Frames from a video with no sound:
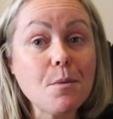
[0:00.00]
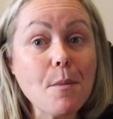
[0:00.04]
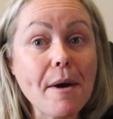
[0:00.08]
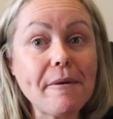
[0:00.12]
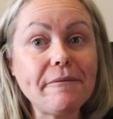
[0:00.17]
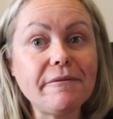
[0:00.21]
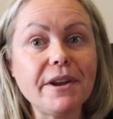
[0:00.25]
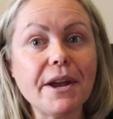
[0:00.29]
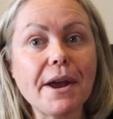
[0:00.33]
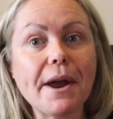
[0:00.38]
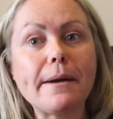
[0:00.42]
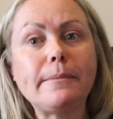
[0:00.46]

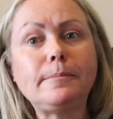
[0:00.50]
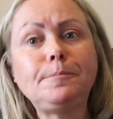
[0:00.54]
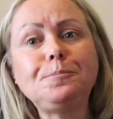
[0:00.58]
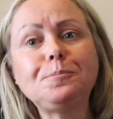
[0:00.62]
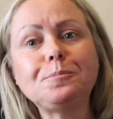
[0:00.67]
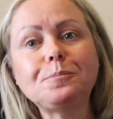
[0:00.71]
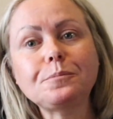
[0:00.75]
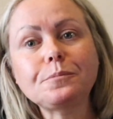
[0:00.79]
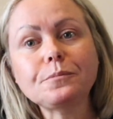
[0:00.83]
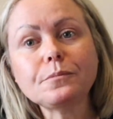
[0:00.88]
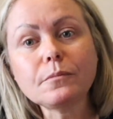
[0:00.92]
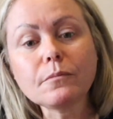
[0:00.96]
went vegan
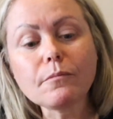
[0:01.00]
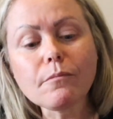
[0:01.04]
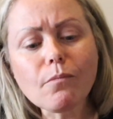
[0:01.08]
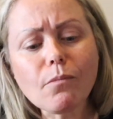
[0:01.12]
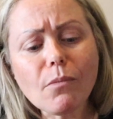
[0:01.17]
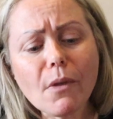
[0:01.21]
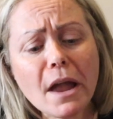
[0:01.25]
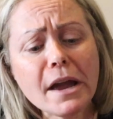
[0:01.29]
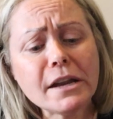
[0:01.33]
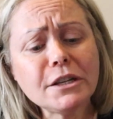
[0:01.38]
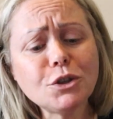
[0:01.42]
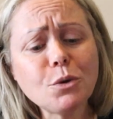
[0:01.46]

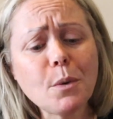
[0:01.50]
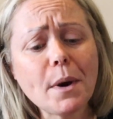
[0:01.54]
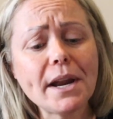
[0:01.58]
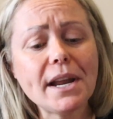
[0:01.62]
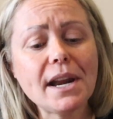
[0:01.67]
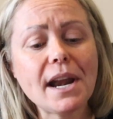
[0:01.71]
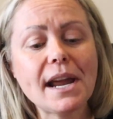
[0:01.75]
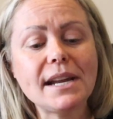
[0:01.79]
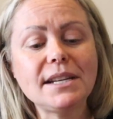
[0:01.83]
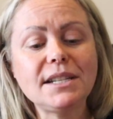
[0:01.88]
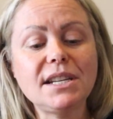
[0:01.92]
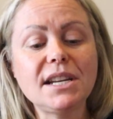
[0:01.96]
in
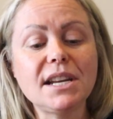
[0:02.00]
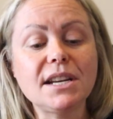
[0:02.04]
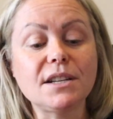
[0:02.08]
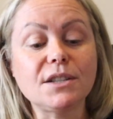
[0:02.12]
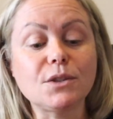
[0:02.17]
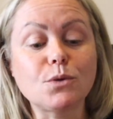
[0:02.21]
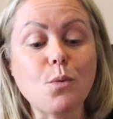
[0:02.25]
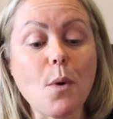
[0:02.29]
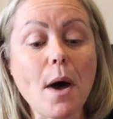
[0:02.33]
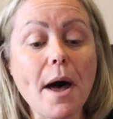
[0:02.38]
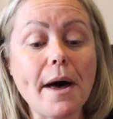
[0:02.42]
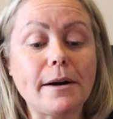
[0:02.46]
2019
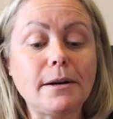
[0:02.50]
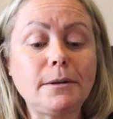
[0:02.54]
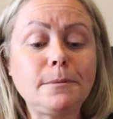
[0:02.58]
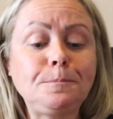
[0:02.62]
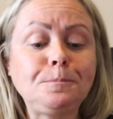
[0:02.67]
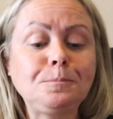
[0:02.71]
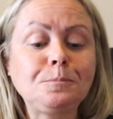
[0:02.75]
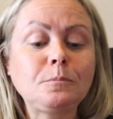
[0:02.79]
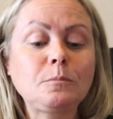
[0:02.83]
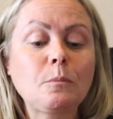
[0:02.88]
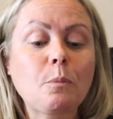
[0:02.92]
as well.